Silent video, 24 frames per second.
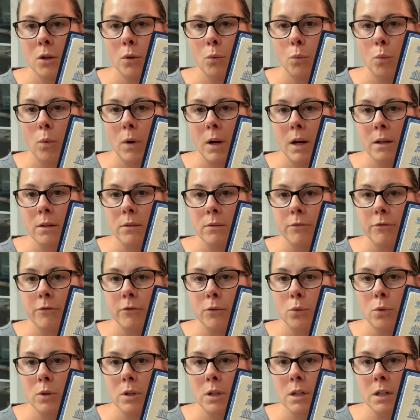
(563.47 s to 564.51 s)
one
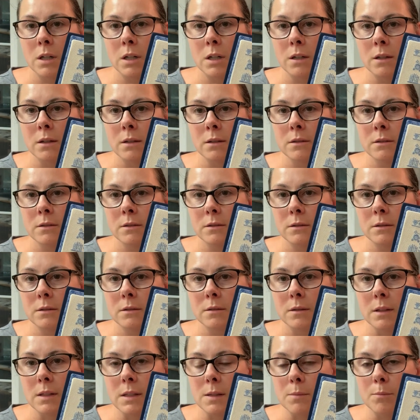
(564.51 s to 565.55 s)
for
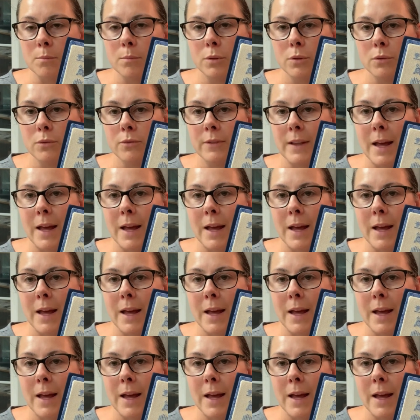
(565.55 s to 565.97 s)
this blue